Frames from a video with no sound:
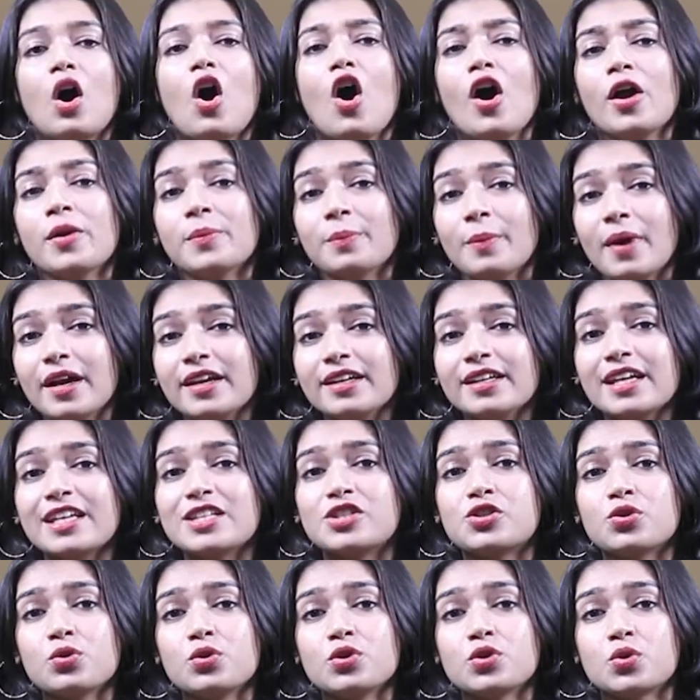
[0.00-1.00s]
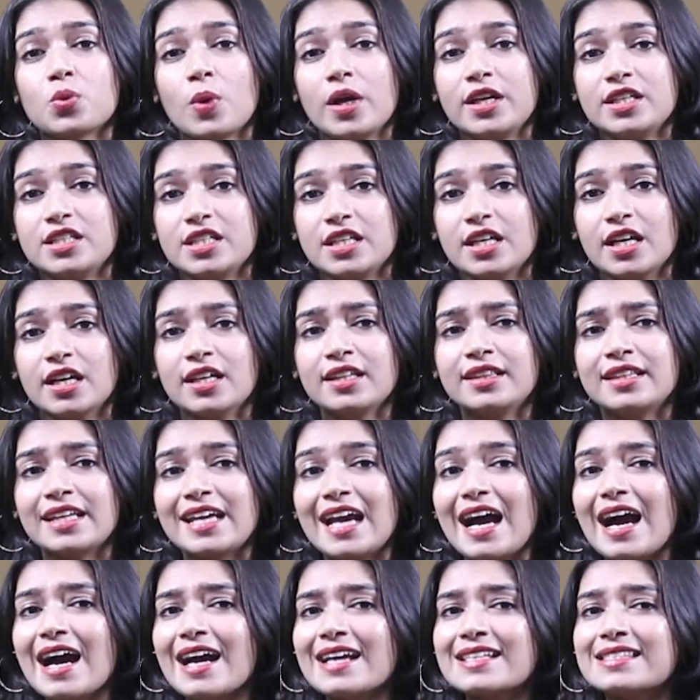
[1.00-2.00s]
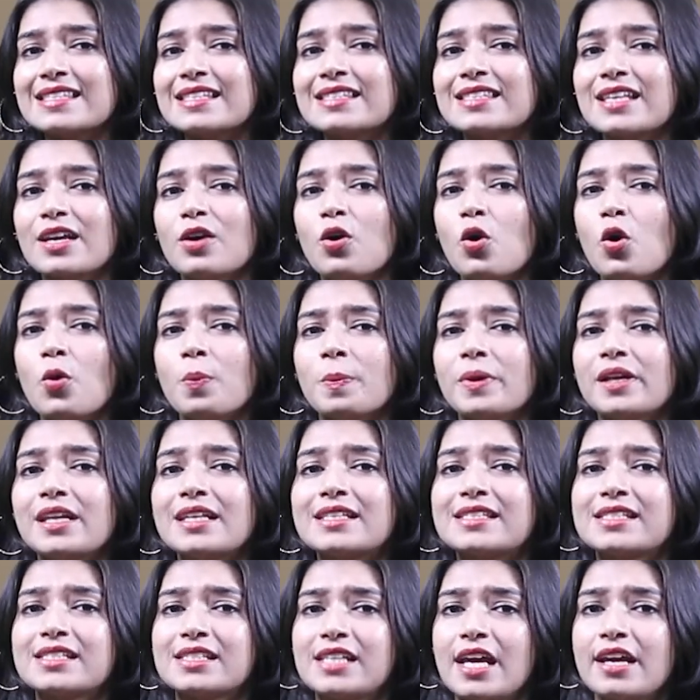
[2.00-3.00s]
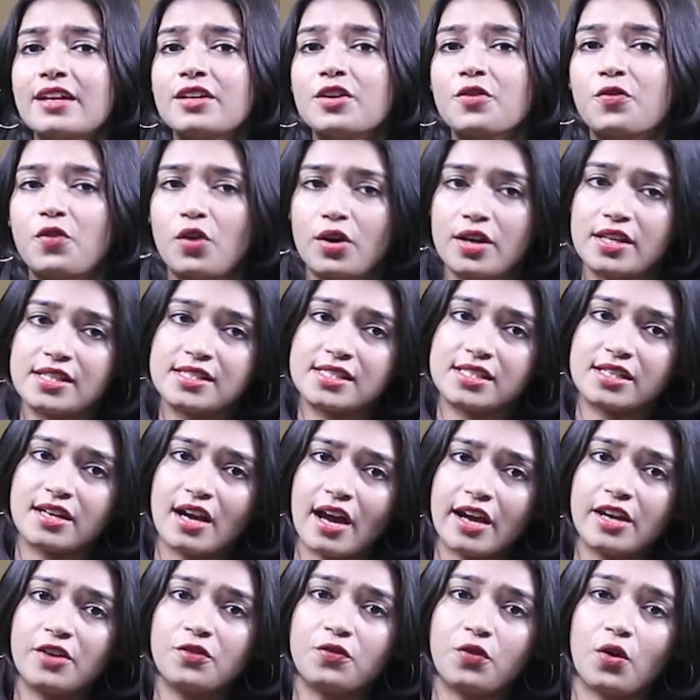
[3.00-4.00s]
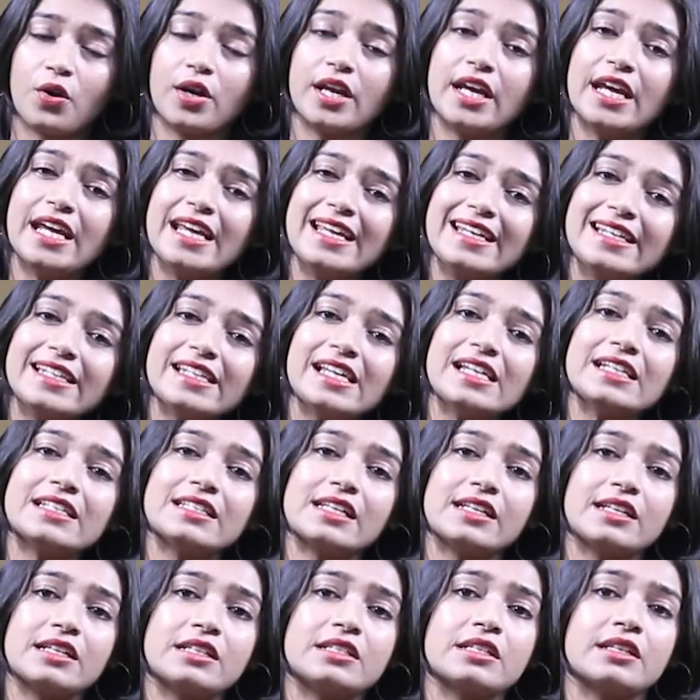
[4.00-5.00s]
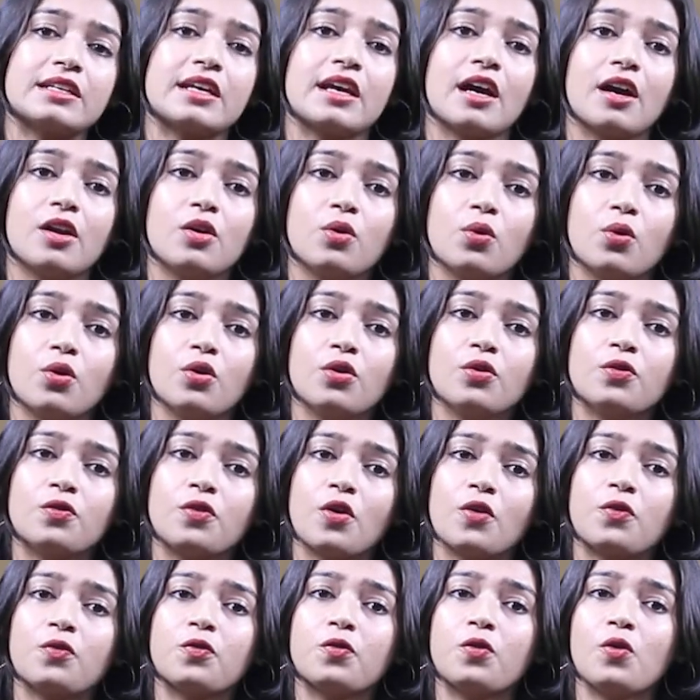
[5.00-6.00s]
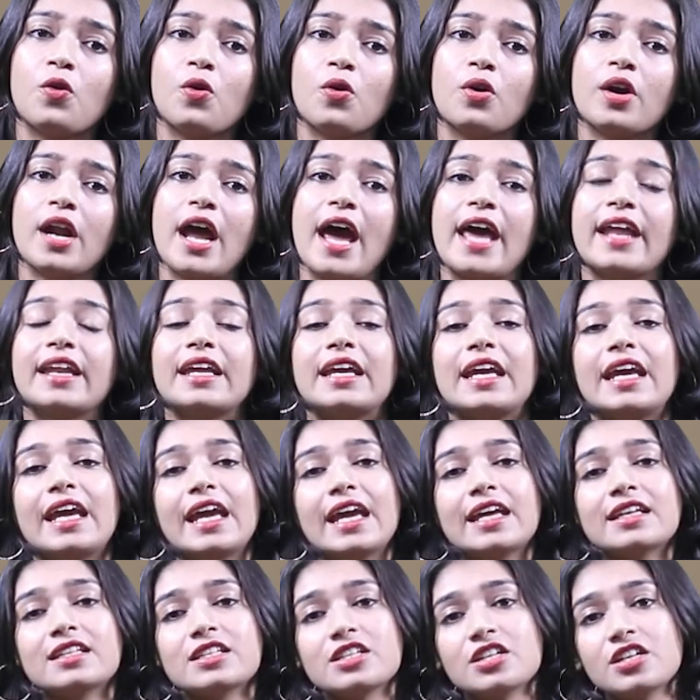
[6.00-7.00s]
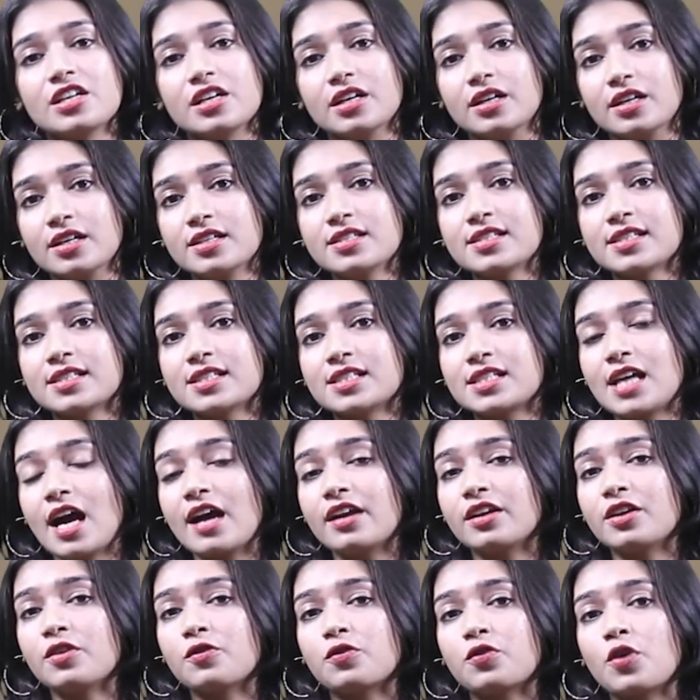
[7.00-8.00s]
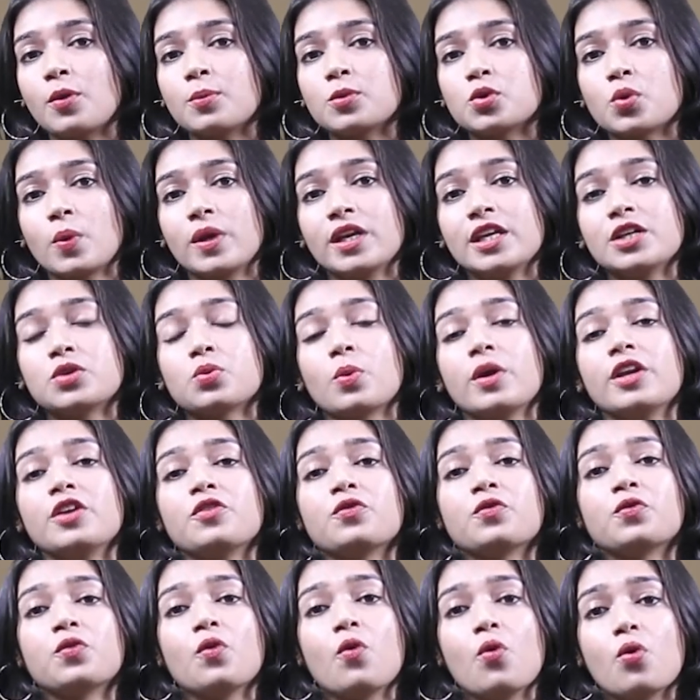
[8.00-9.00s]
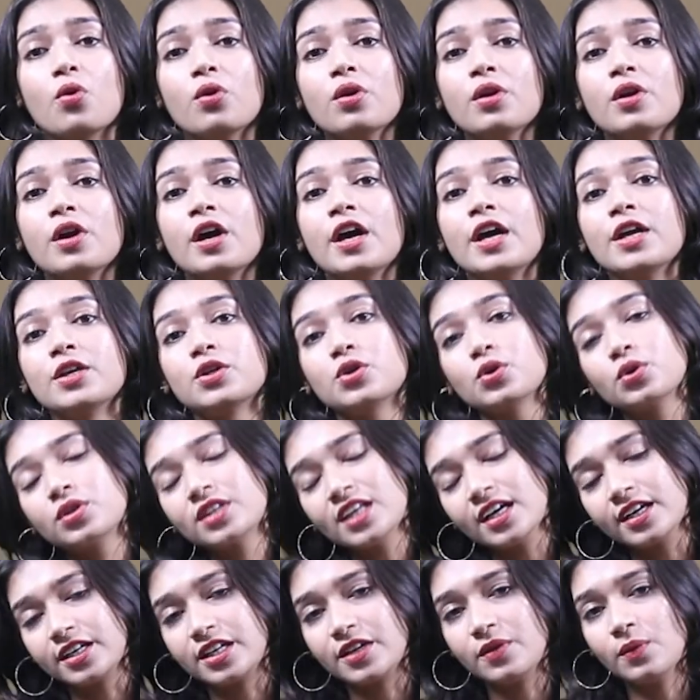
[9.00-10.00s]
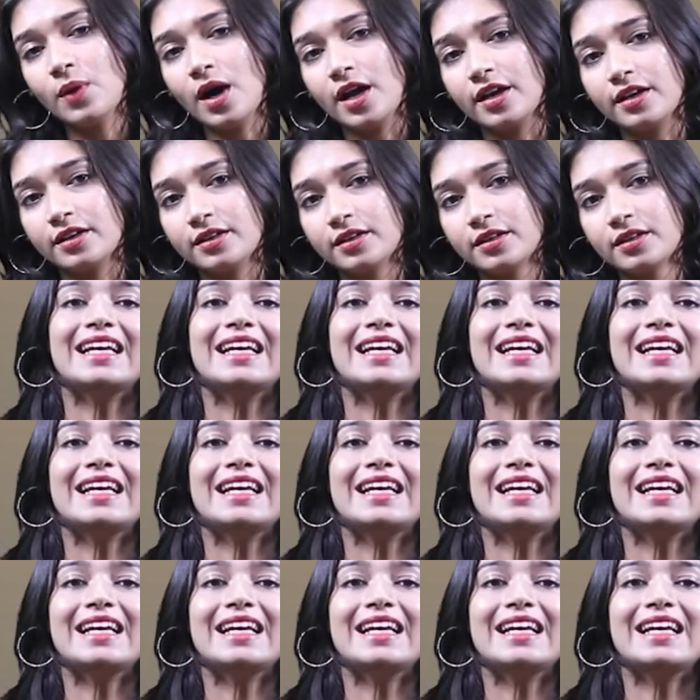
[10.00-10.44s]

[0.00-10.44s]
On Monday, June 20th, the ICC opened its tender for its right for Indian territory alone for 4 and 8 years, starting from 2024 to 31.